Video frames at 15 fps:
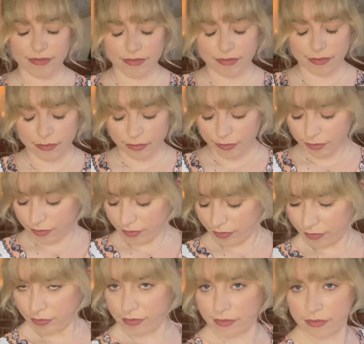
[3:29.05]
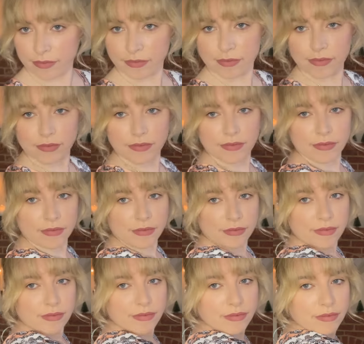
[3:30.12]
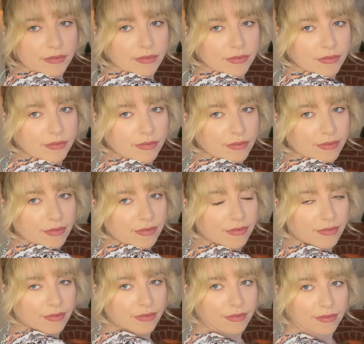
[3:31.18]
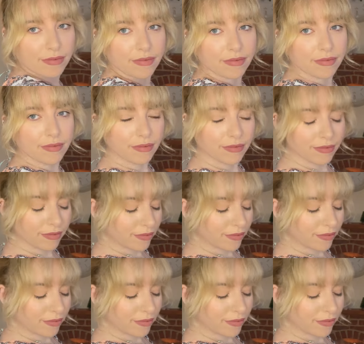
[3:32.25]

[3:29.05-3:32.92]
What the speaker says: I love the summery pattern, which still gives me holiday vibes with the pretty